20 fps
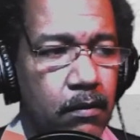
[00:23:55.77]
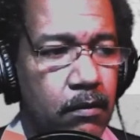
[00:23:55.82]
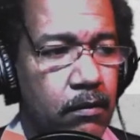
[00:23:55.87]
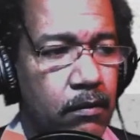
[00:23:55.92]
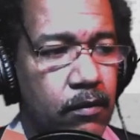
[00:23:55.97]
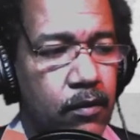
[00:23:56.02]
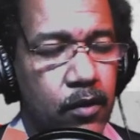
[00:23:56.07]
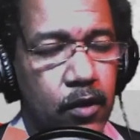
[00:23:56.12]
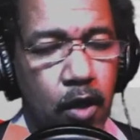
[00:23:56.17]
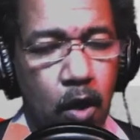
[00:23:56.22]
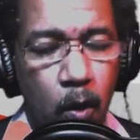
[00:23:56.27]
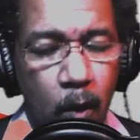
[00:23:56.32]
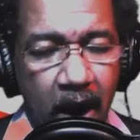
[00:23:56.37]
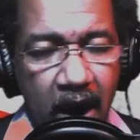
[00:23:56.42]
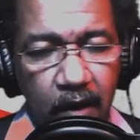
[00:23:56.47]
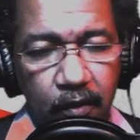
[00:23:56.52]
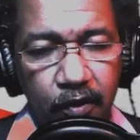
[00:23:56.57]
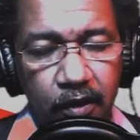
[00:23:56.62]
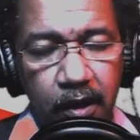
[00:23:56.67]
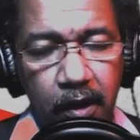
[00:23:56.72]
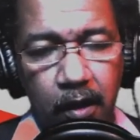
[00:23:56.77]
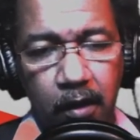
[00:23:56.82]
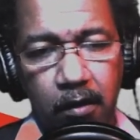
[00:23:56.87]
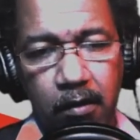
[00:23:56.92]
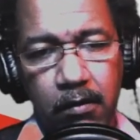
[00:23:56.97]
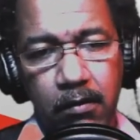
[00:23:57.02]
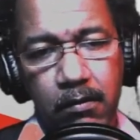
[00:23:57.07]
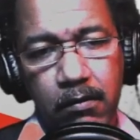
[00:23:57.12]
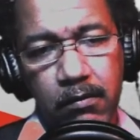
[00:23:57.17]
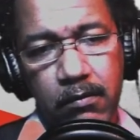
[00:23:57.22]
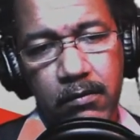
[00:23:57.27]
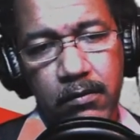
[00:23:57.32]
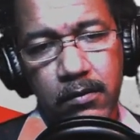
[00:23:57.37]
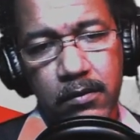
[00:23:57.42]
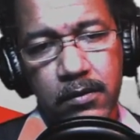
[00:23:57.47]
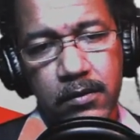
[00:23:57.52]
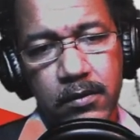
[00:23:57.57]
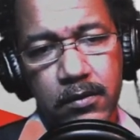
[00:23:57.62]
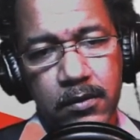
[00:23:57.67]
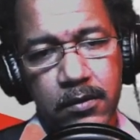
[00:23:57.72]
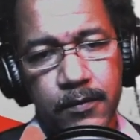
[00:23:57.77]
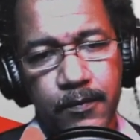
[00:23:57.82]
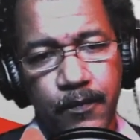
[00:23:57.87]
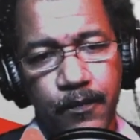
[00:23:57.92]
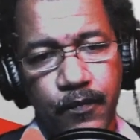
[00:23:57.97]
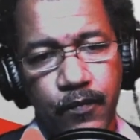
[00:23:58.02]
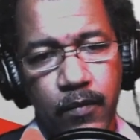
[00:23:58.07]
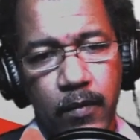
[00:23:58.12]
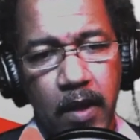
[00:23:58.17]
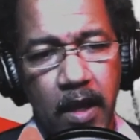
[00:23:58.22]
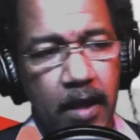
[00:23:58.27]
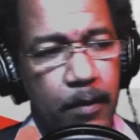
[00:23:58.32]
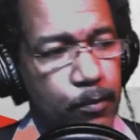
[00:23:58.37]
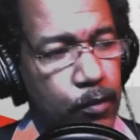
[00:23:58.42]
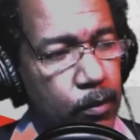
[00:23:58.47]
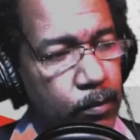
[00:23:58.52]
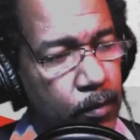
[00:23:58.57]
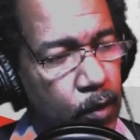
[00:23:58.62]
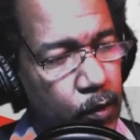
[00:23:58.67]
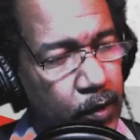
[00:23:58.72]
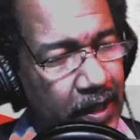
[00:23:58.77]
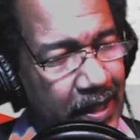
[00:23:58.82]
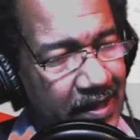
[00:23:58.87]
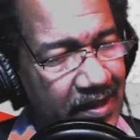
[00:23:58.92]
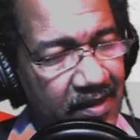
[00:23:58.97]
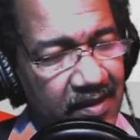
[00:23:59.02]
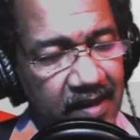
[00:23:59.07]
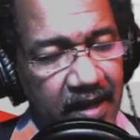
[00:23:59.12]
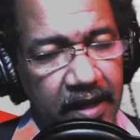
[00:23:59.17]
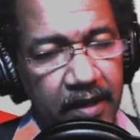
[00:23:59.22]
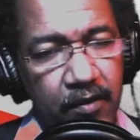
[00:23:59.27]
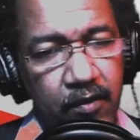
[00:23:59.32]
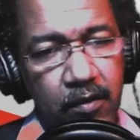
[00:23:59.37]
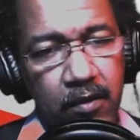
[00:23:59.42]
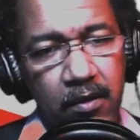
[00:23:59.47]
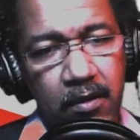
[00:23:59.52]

to go out there and promote incest,